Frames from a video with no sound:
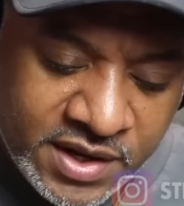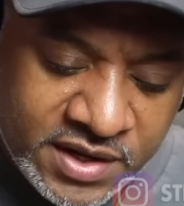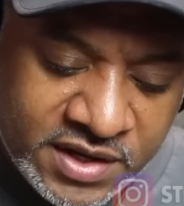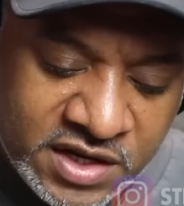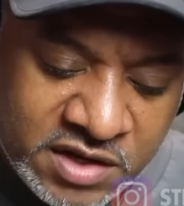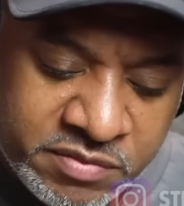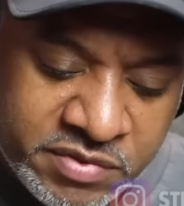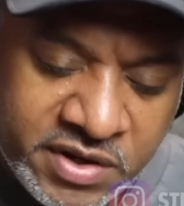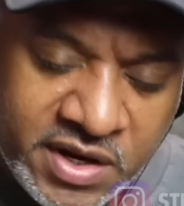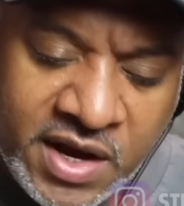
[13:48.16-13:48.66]

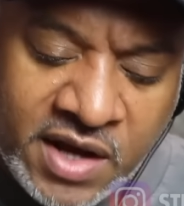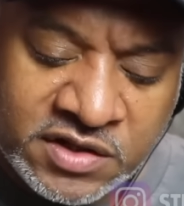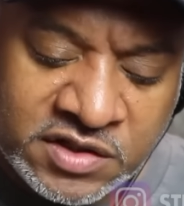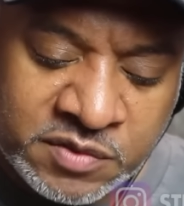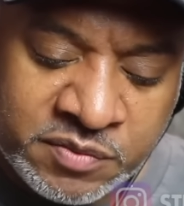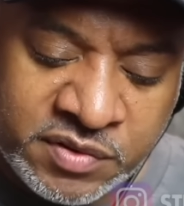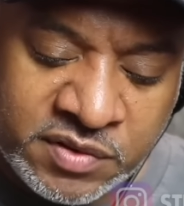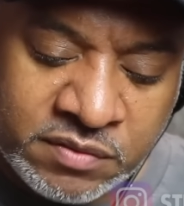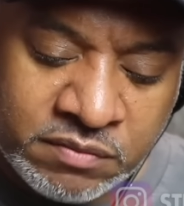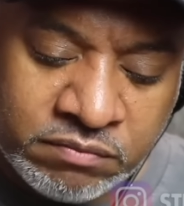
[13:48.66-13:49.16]
He began to
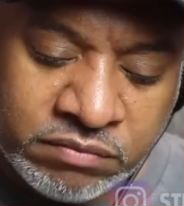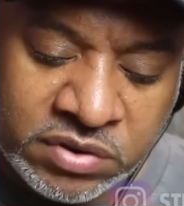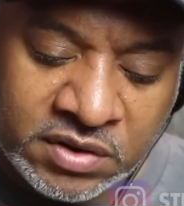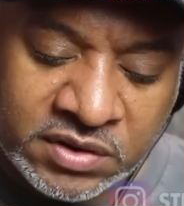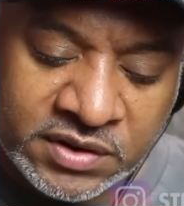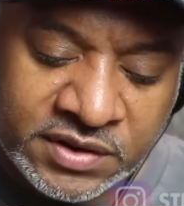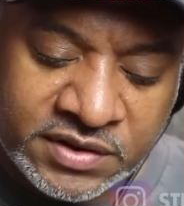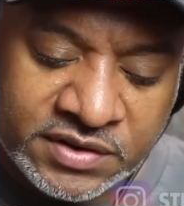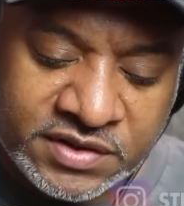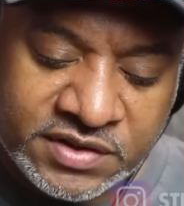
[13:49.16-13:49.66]
put
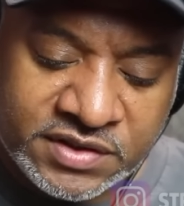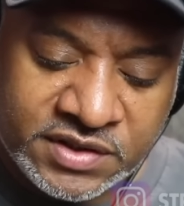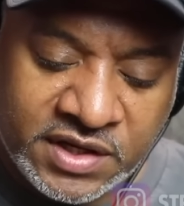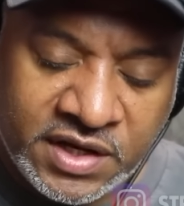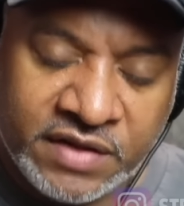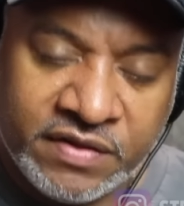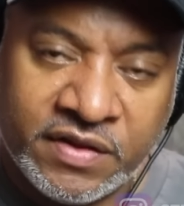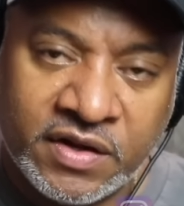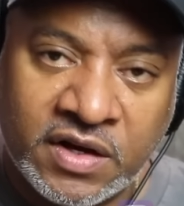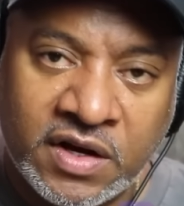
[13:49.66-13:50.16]
bullets
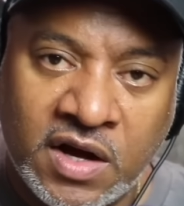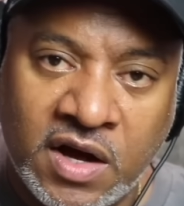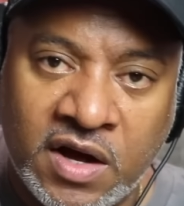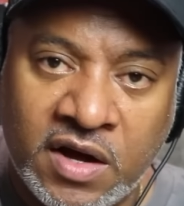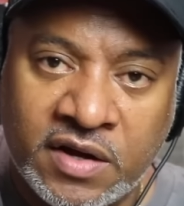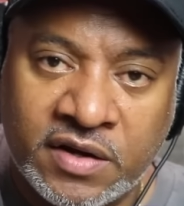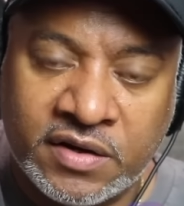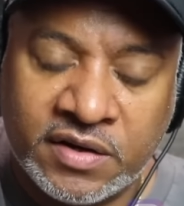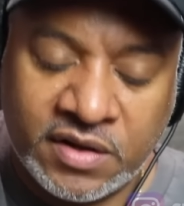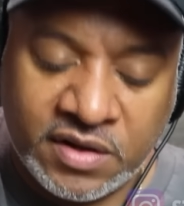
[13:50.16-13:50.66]
in the
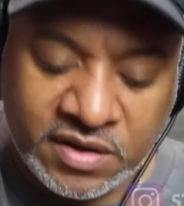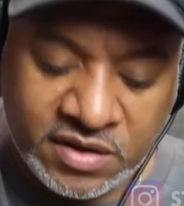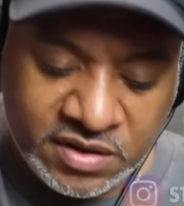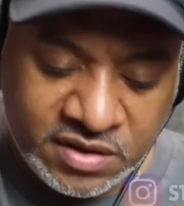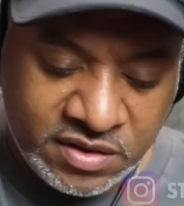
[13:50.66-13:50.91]
gun.